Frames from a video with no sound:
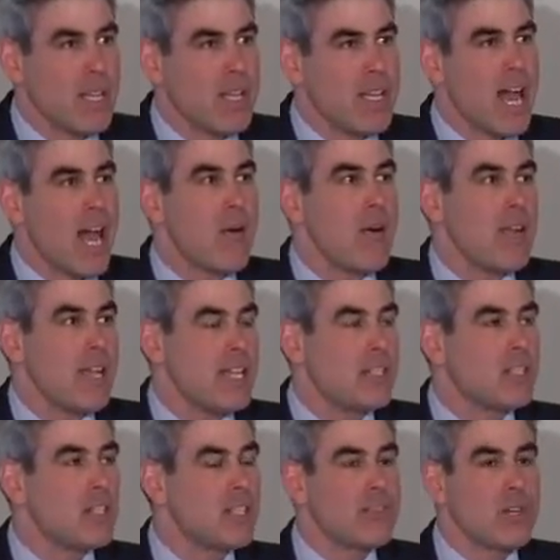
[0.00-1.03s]
Now,
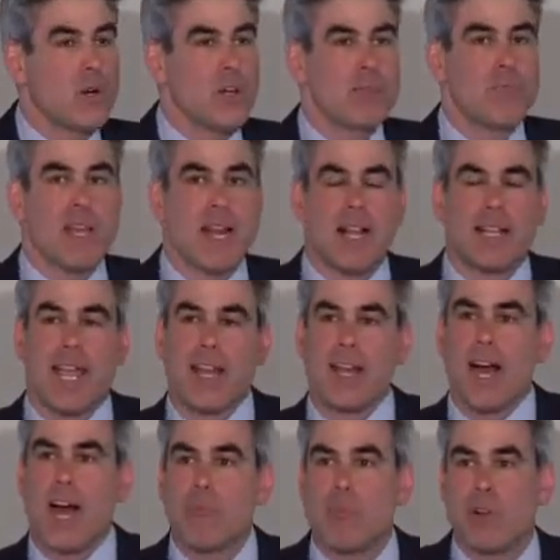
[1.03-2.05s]
it could, of course, be an
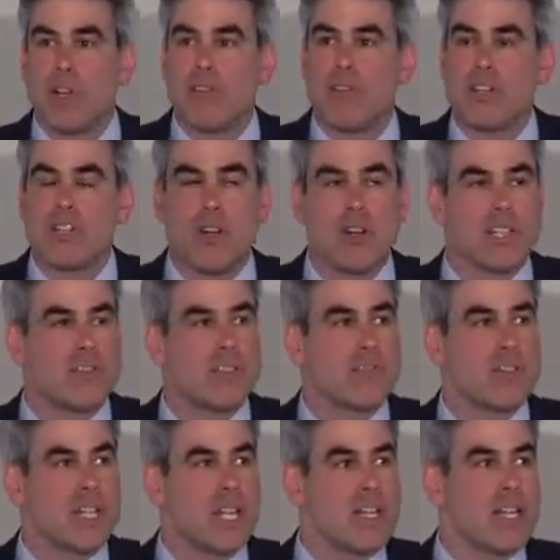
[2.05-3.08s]
Al-Qaeda operative in Charlottesville,
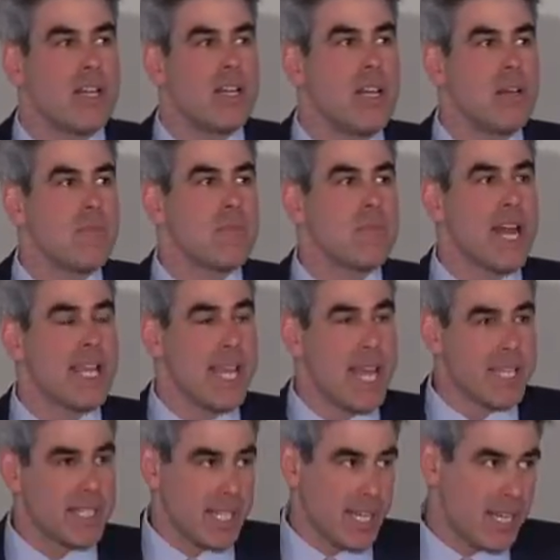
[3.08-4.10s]
Virginia, but my
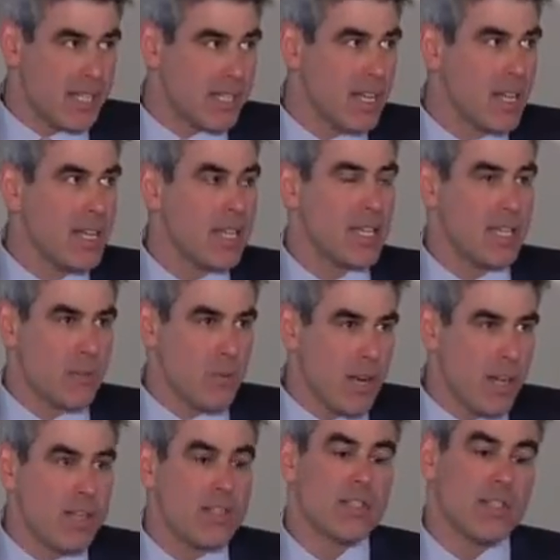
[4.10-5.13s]
guess is it
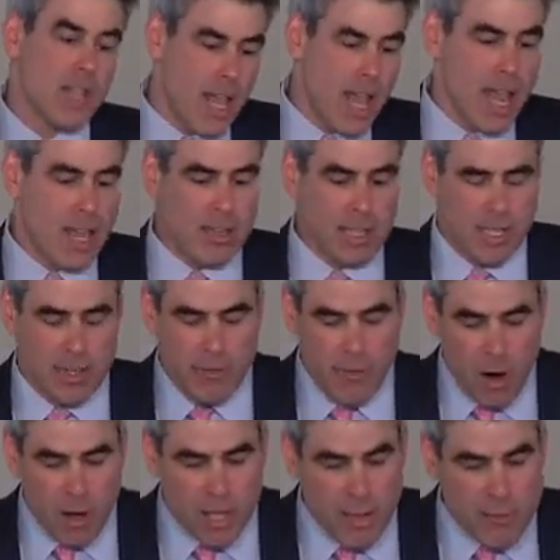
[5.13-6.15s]
was a
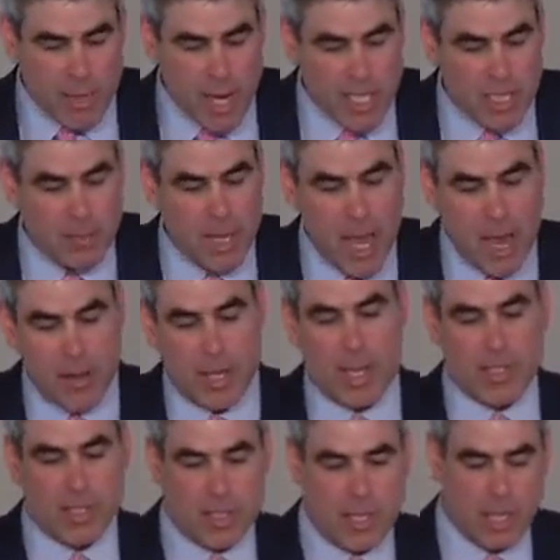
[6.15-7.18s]
far-left, possibly
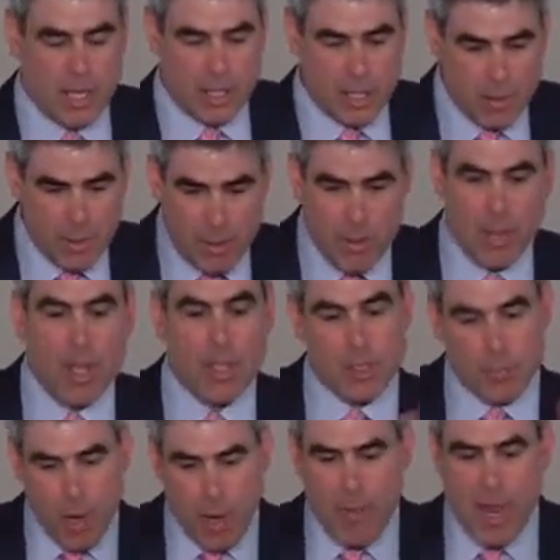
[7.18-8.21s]
anarchist youth
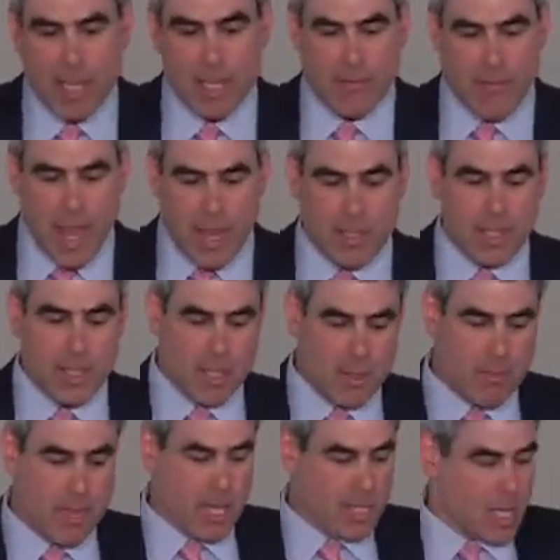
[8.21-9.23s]
spray painting
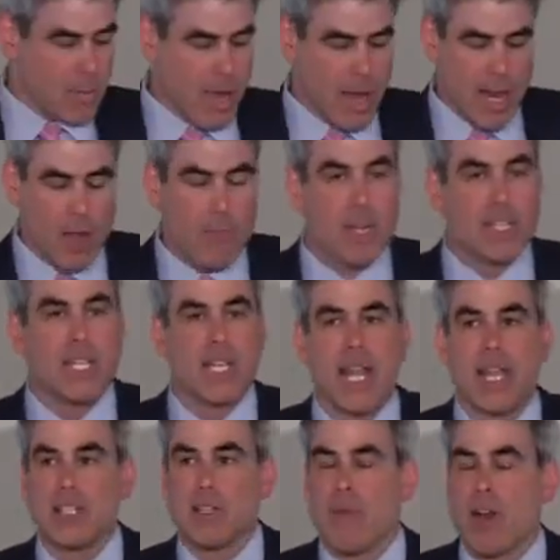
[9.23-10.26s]
vandalism about how much he
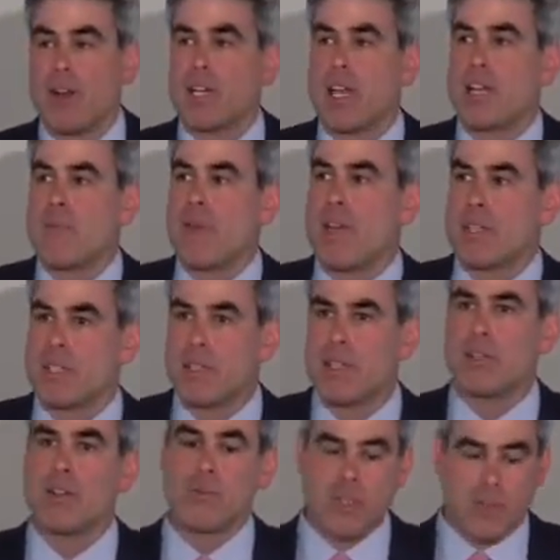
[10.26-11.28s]
hates America, and
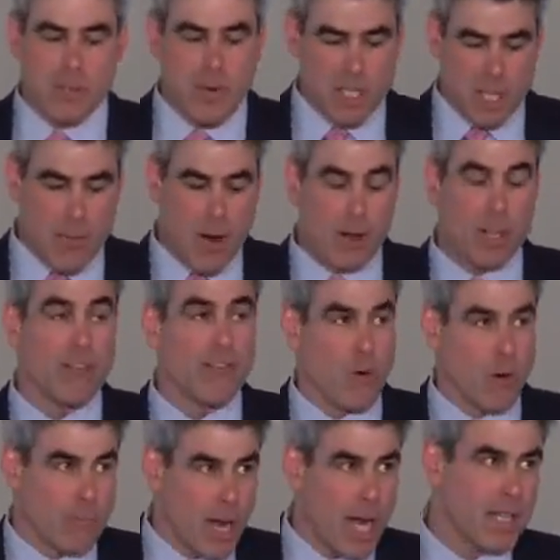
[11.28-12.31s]
in terms of especially American
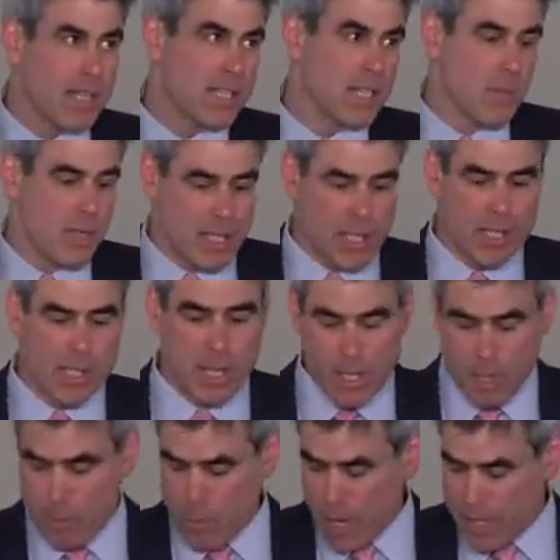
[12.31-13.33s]
foreign policy, which is
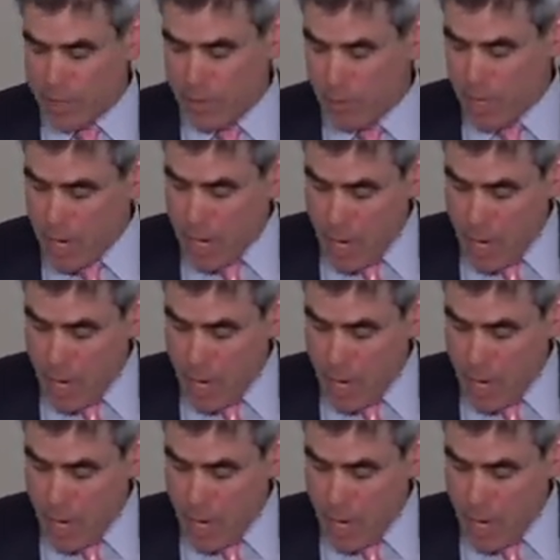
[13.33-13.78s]
oppressive.